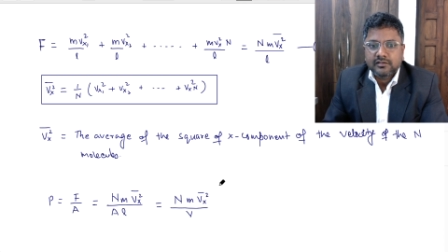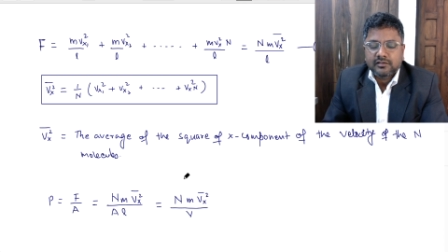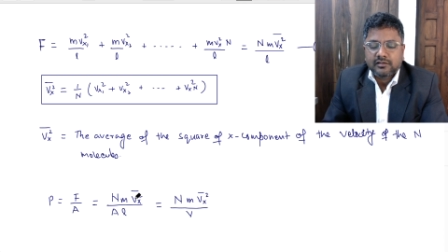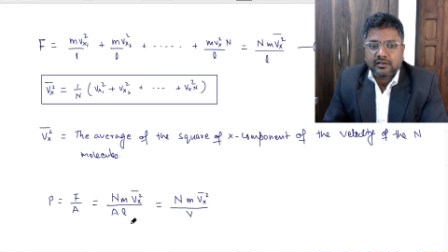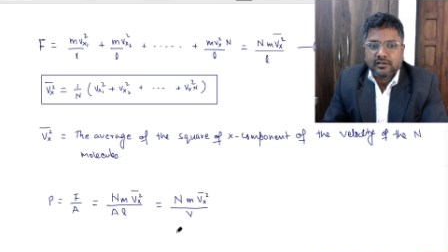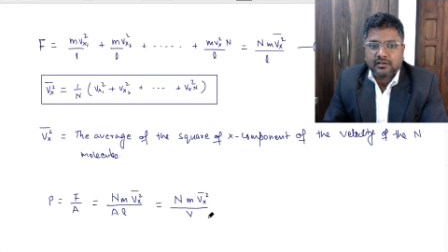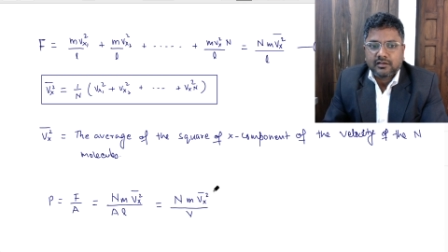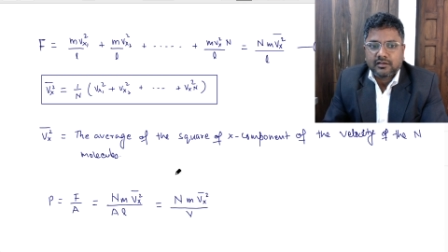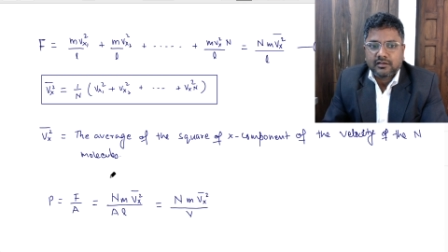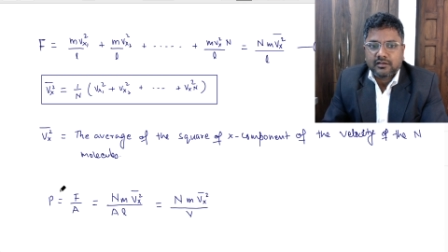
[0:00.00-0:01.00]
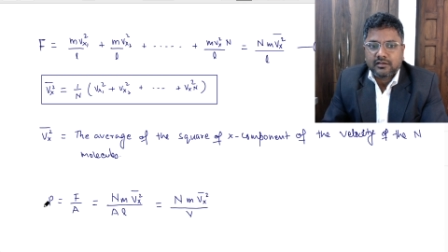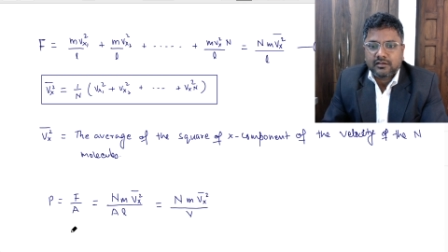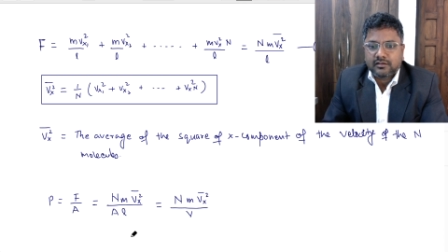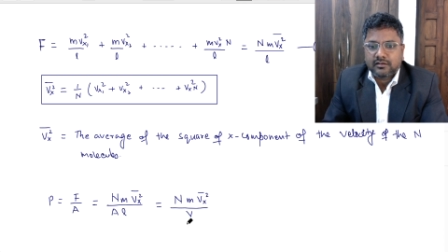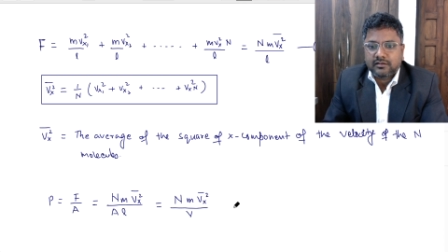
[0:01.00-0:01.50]
Uh,
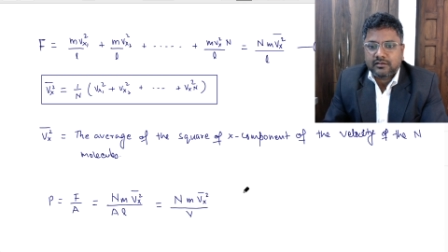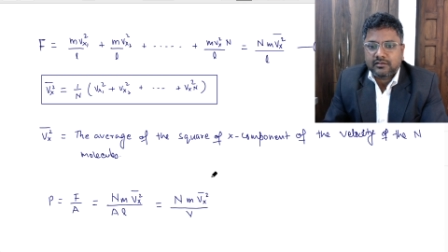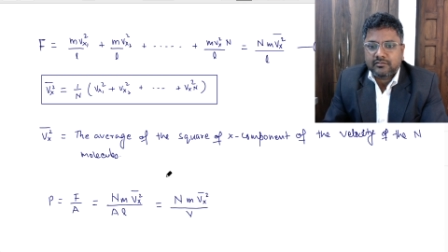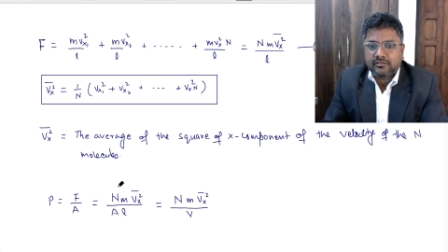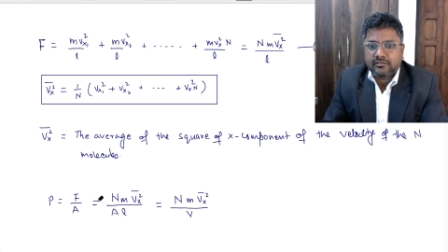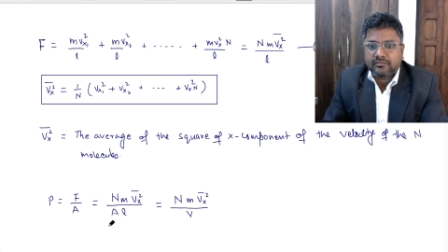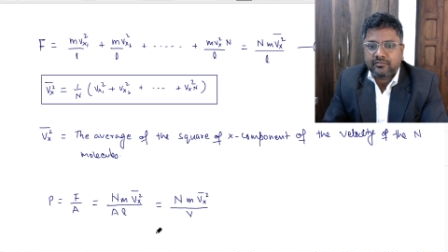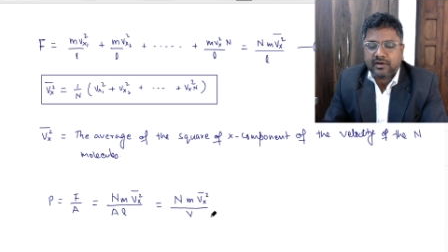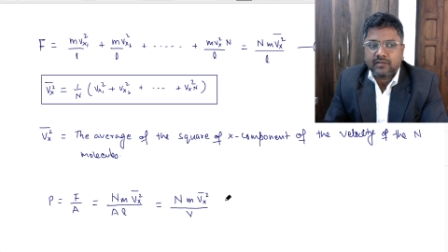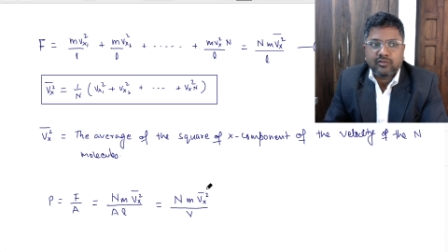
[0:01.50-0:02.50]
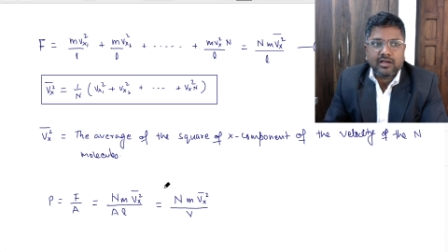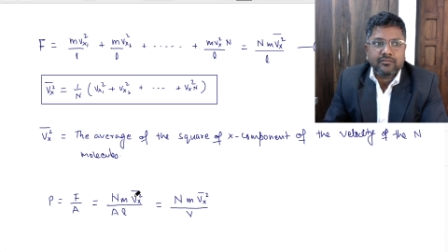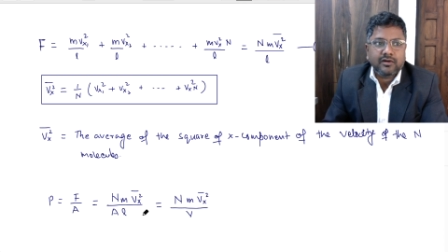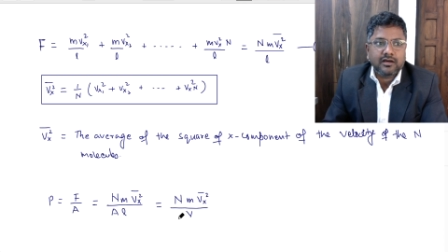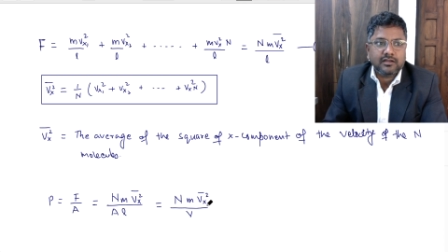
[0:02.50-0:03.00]
Formula
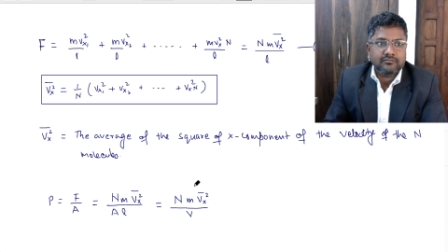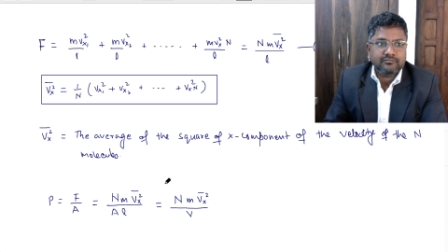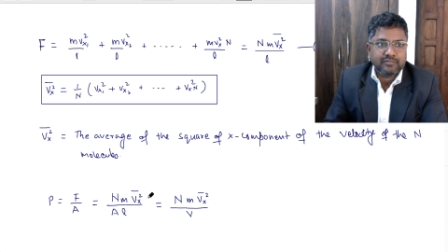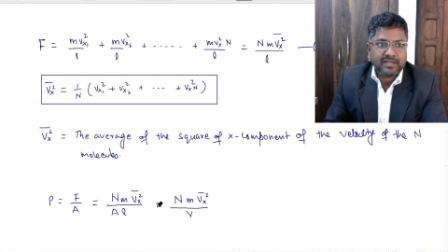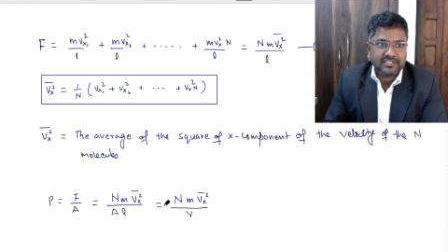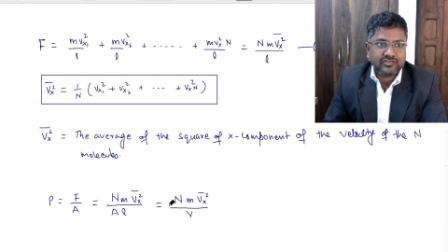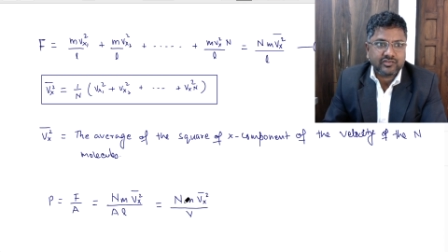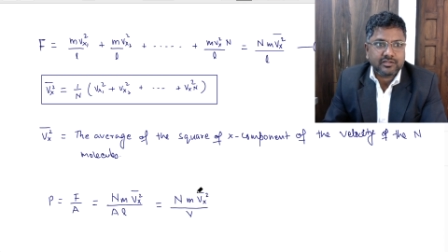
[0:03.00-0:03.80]
for pressure.